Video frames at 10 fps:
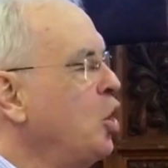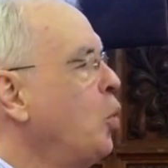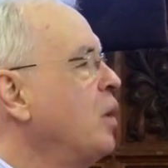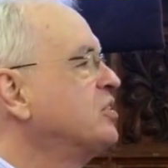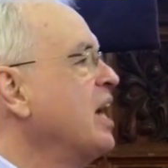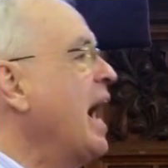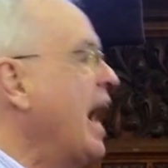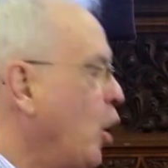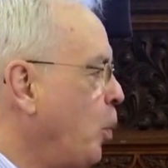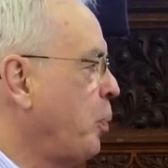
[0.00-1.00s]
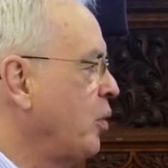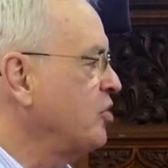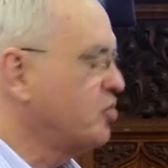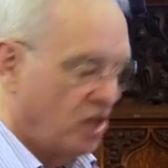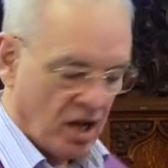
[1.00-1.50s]
who is
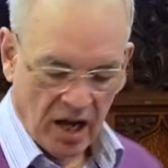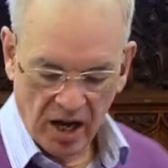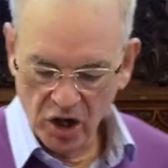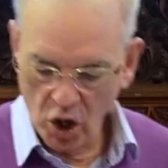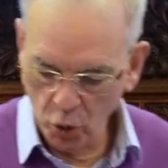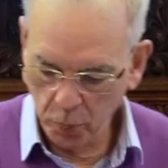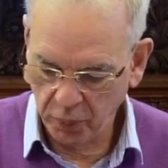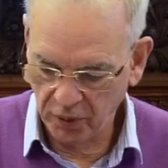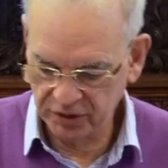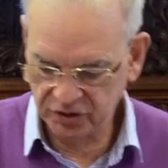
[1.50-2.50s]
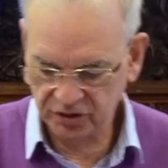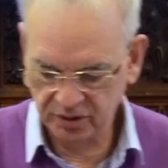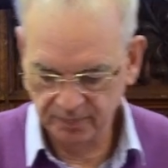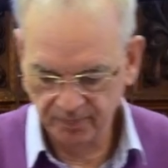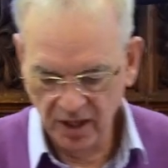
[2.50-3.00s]
helpless and
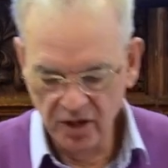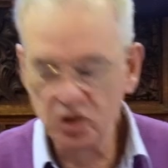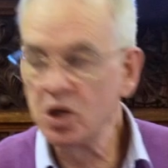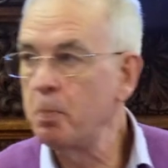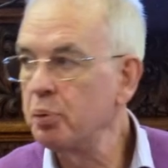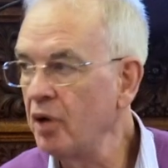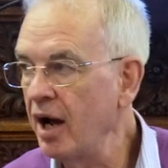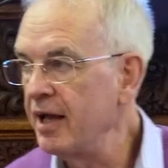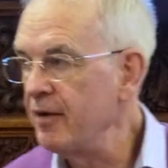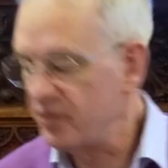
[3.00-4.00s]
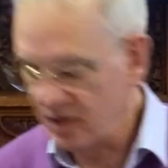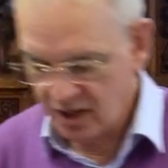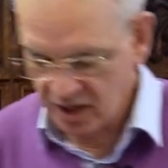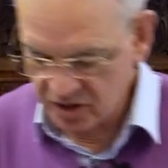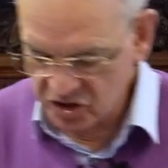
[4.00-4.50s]
hopeless, depraved
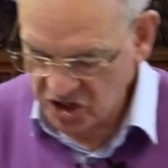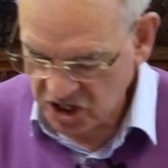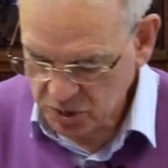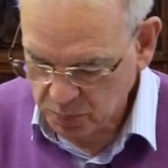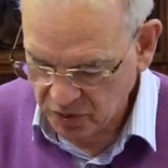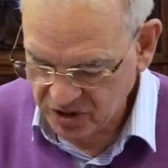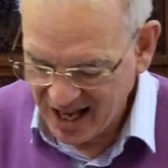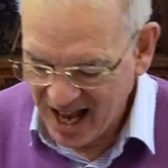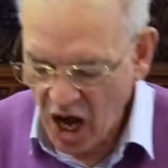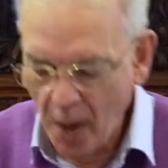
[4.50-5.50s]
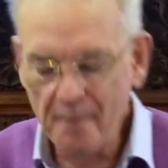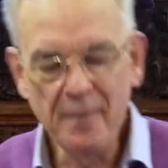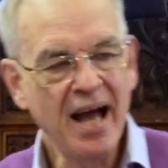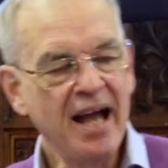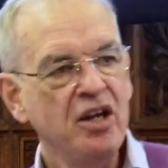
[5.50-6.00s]
and desperate, a
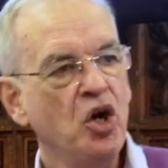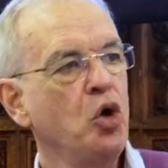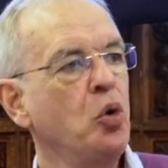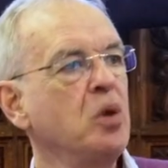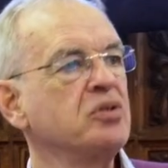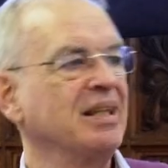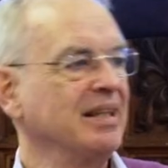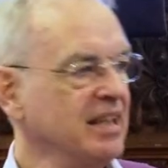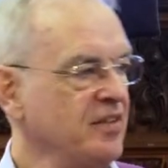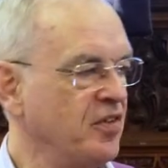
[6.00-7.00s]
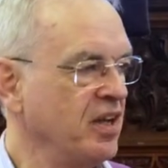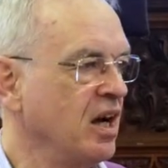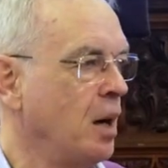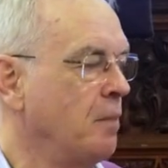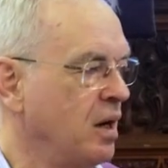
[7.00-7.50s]
man who was
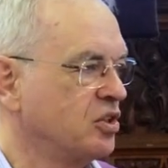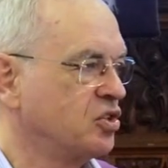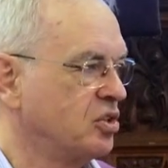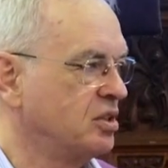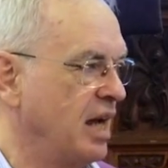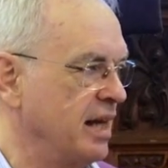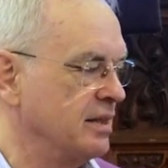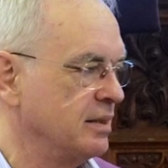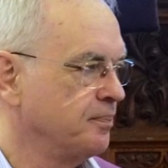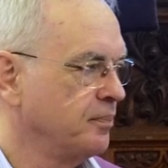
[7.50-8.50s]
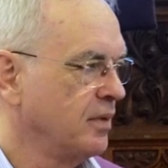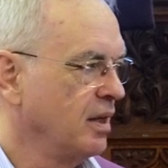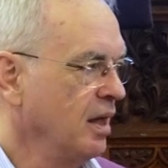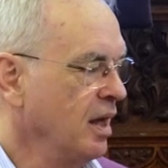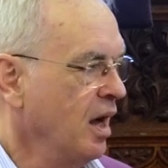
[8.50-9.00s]
living amongst the dead.
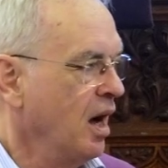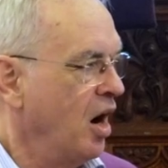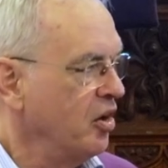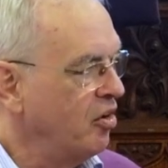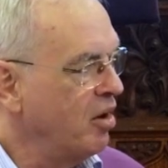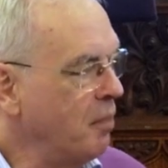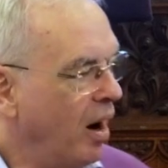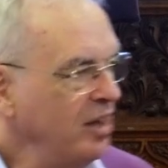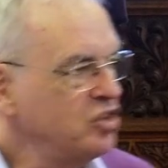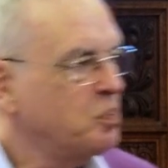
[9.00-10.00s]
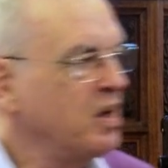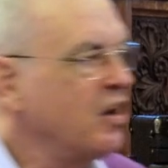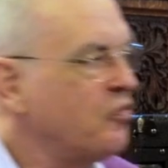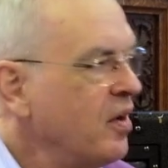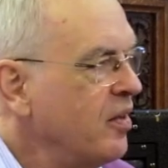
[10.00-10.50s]
And it reminds me
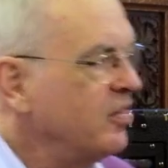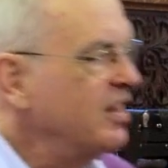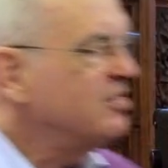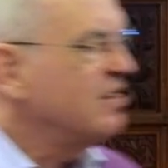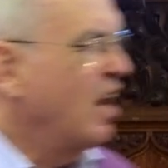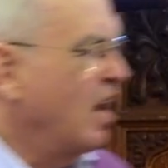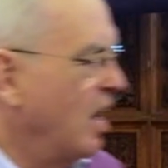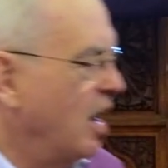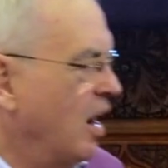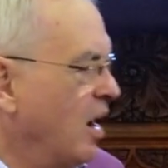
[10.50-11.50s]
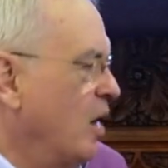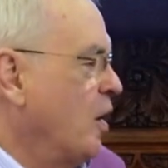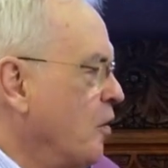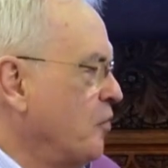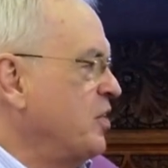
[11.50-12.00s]
of this,
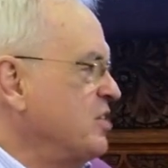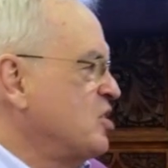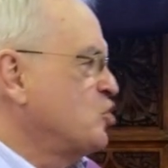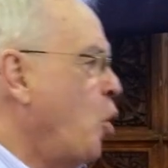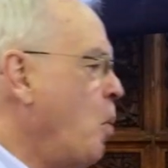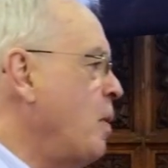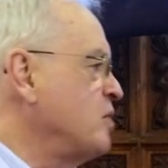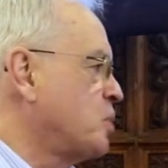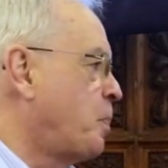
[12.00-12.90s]
this is almost a